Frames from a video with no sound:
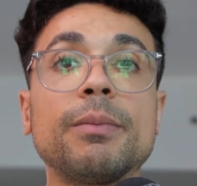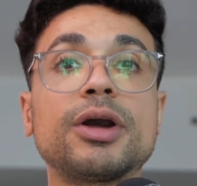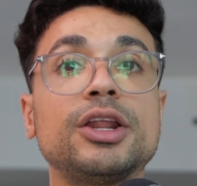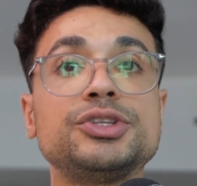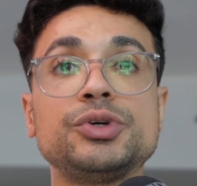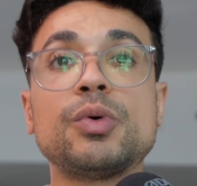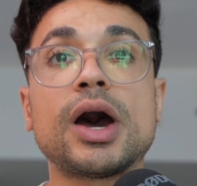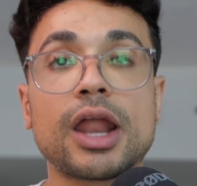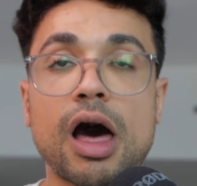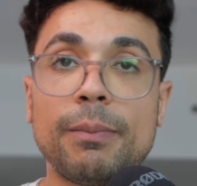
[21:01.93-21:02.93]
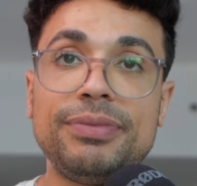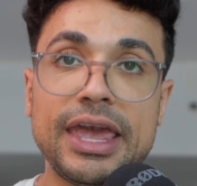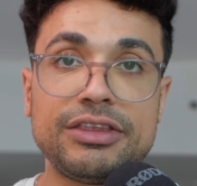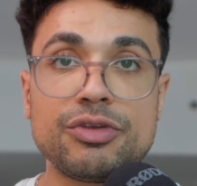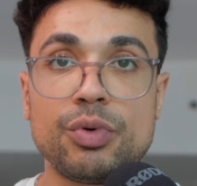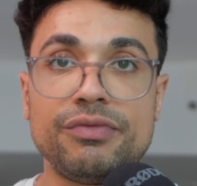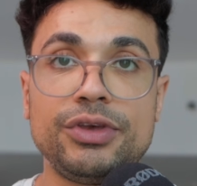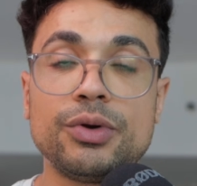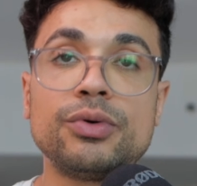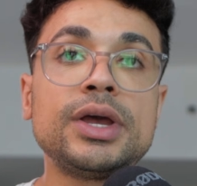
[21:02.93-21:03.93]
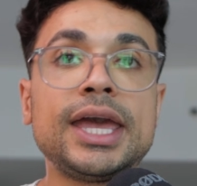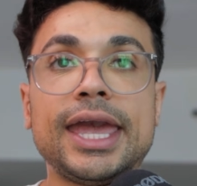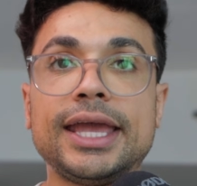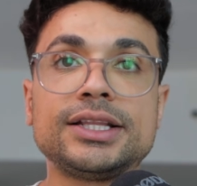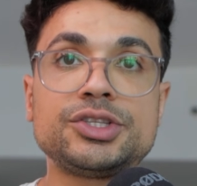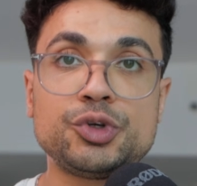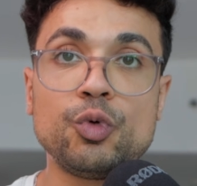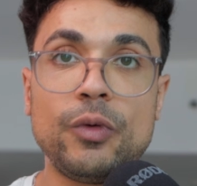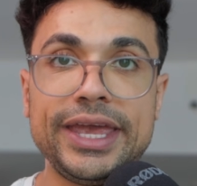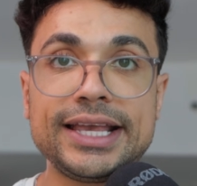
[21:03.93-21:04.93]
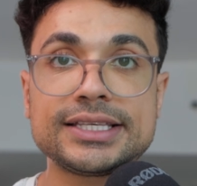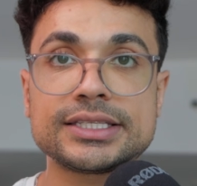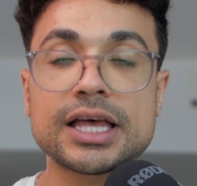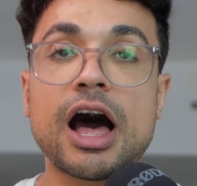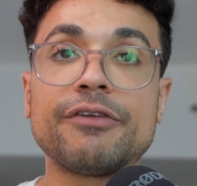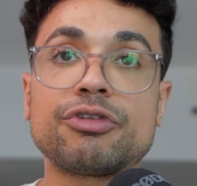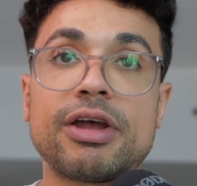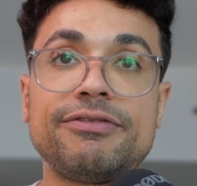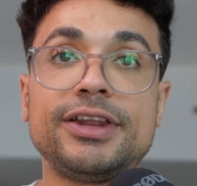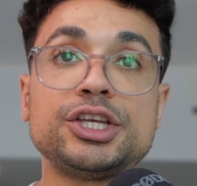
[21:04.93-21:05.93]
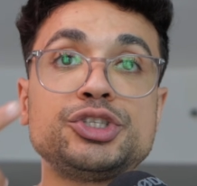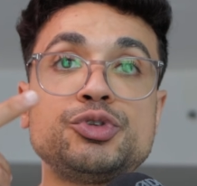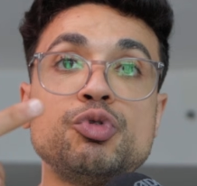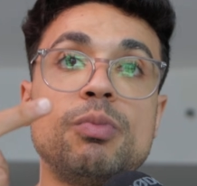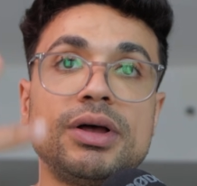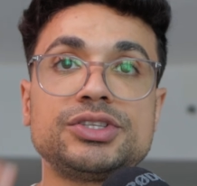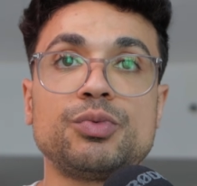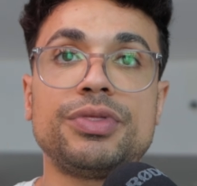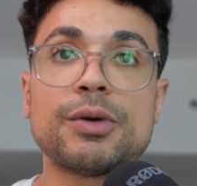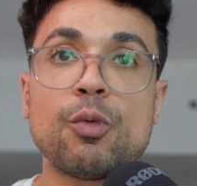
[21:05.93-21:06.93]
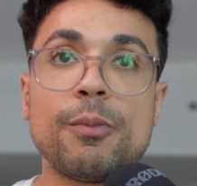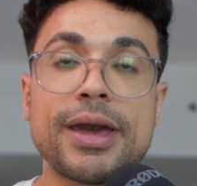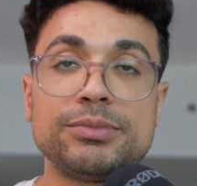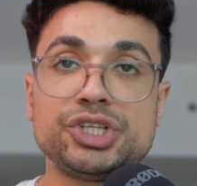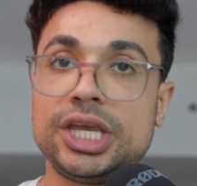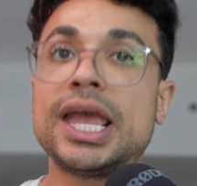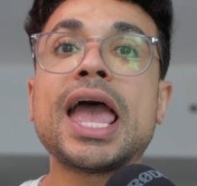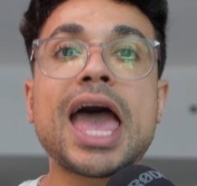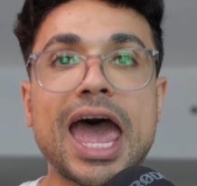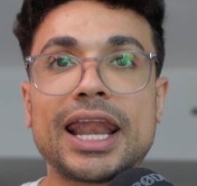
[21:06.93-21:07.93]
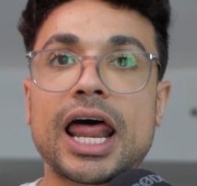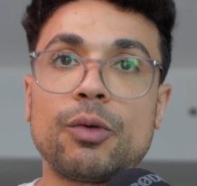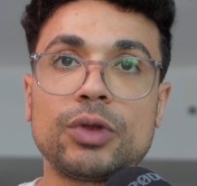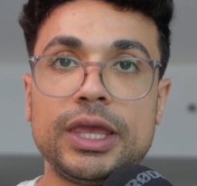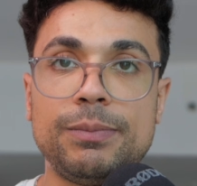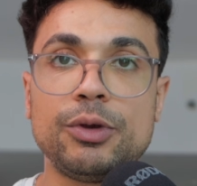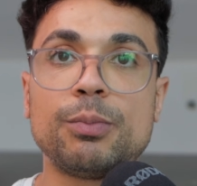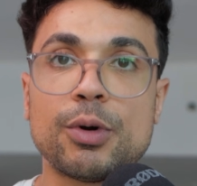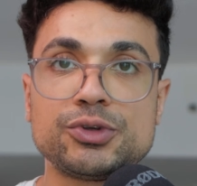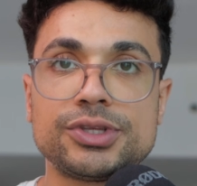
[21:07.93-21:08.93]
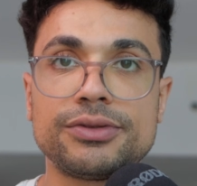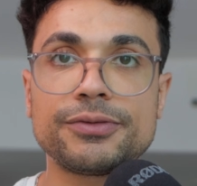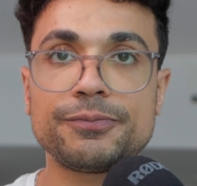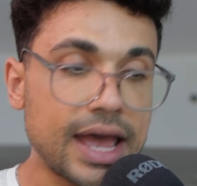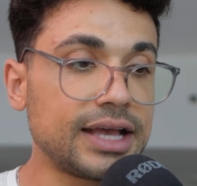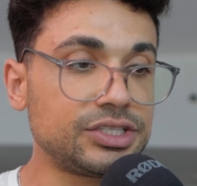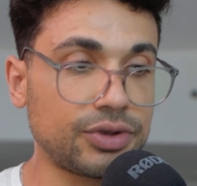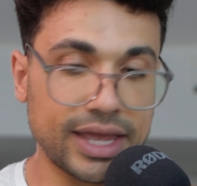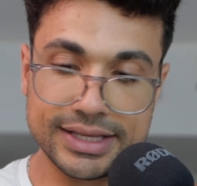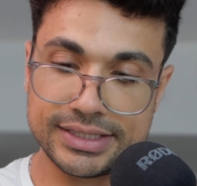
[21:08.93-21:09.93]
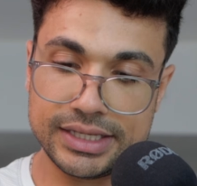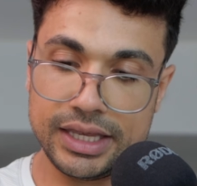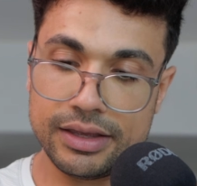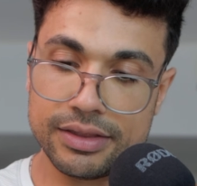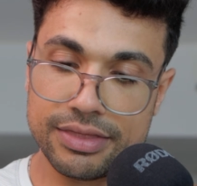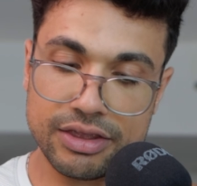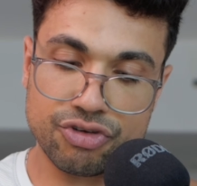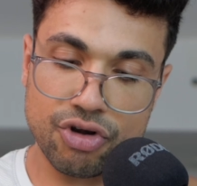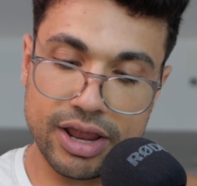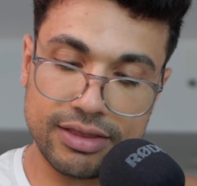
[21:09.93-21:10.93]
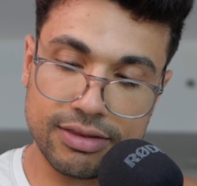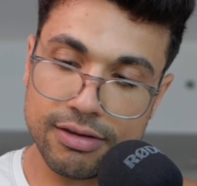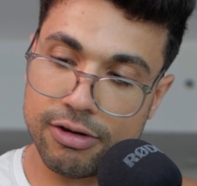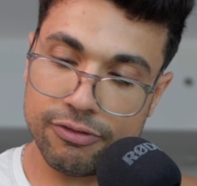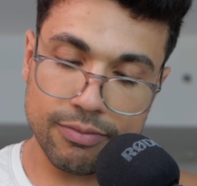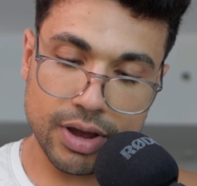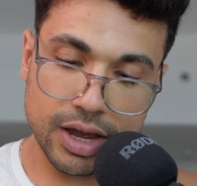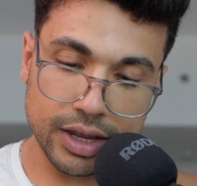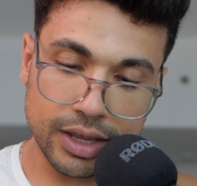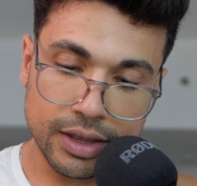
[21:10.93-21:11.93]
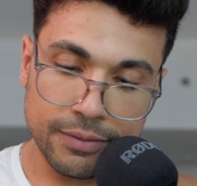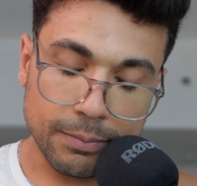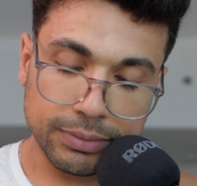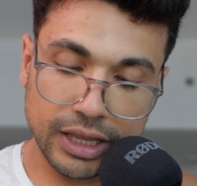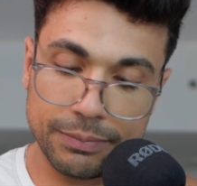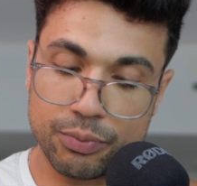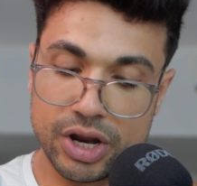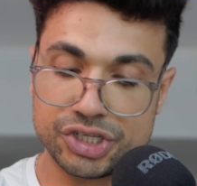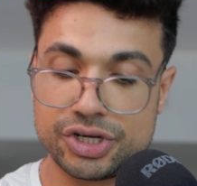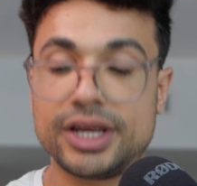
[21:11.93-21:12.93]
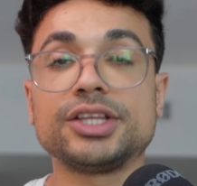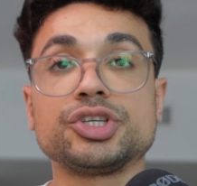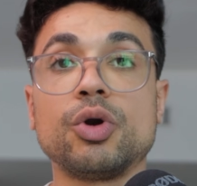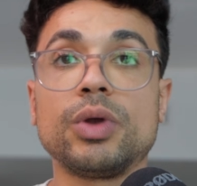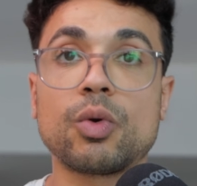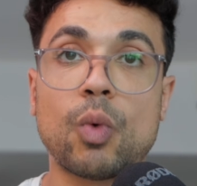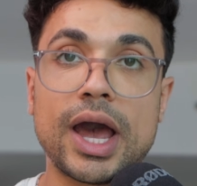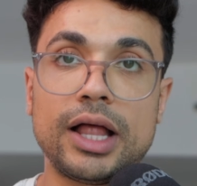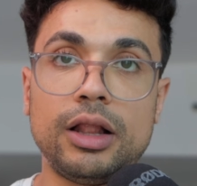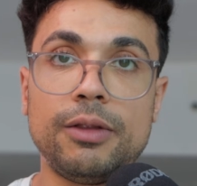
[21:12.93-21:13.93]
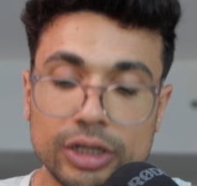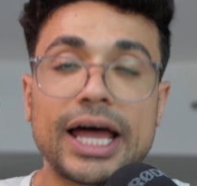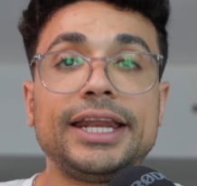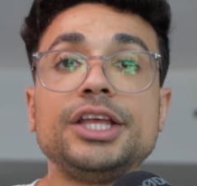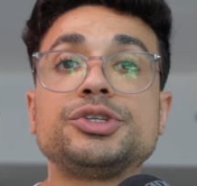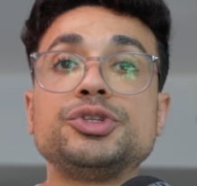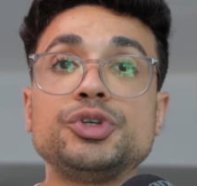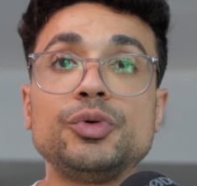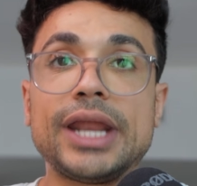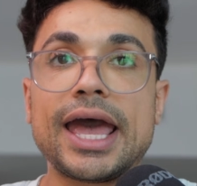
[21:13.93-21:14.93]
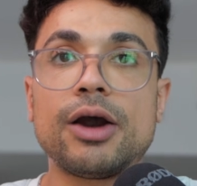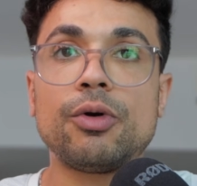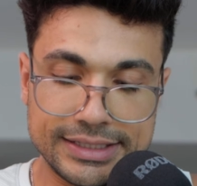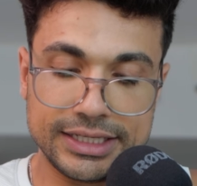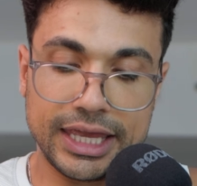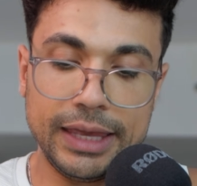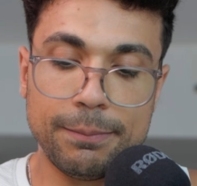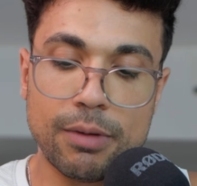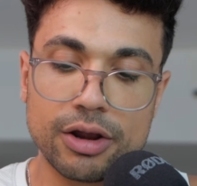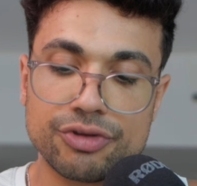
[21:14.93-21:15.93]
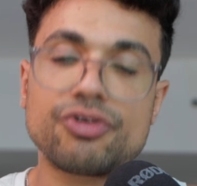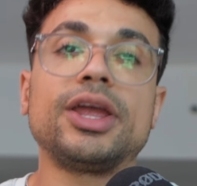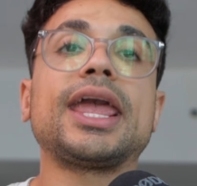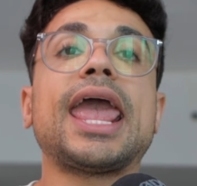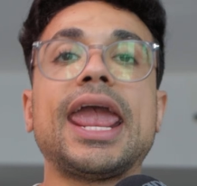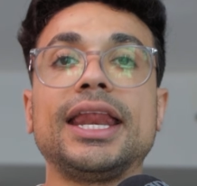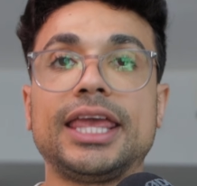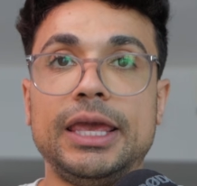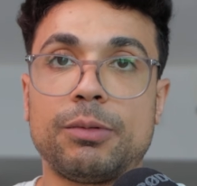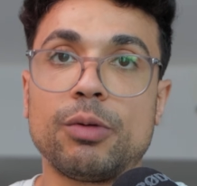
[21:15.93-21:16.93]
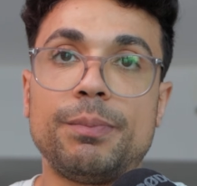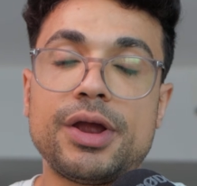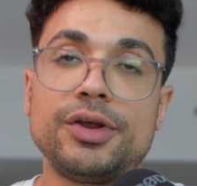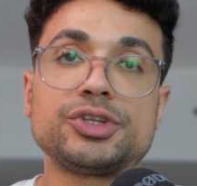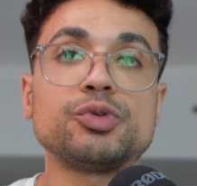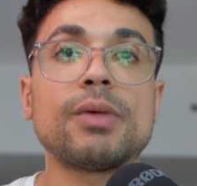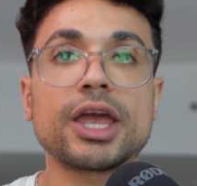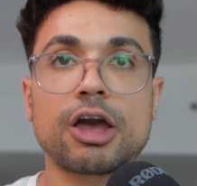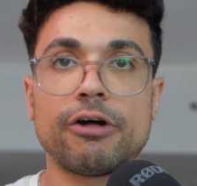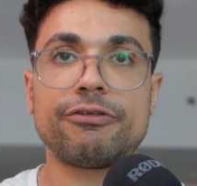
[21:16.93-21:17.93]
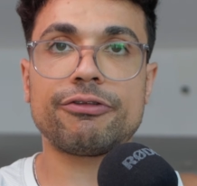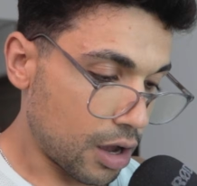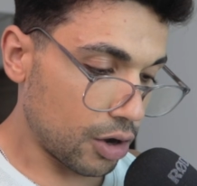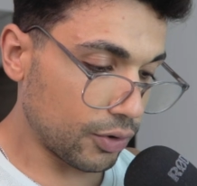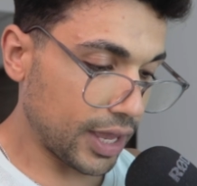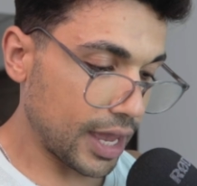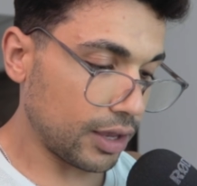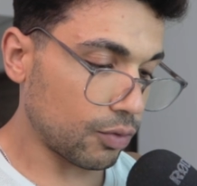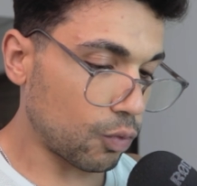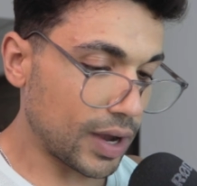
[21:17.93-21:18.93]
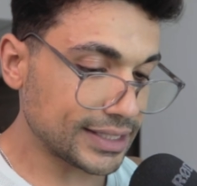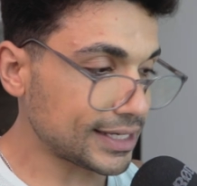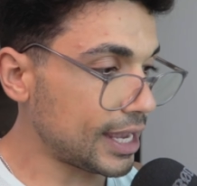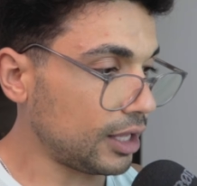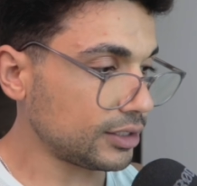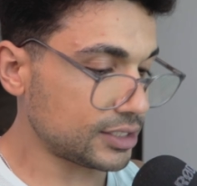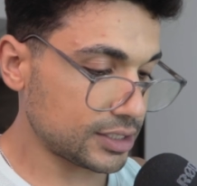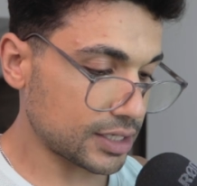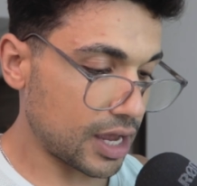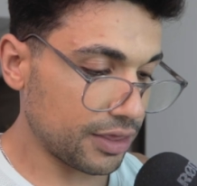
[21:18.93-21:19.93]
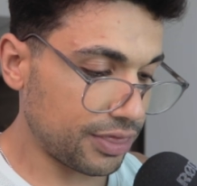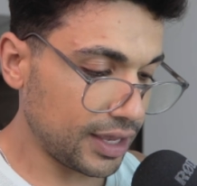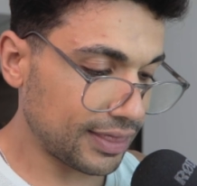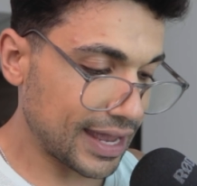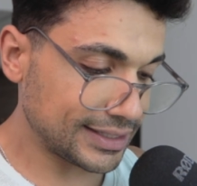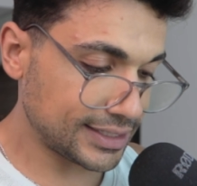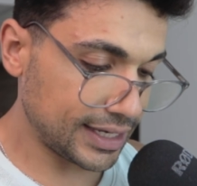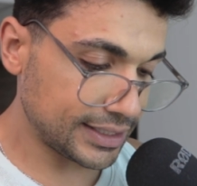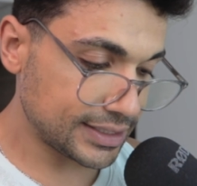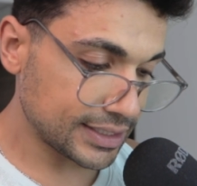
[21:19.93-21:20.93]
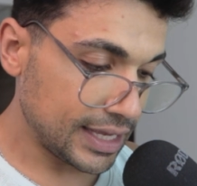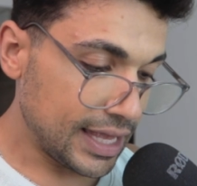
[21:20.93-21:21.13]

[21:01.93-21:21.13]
I'm gonna do an updated review in 2 weeks after I finish 2 months with the Whoop MG, and I will keep you posted. As you can see, the trend of my blood pressure, it's going well. All I need to do now is keep monitoring and keep comparing to my cuff. Okay, what else? I think that's it.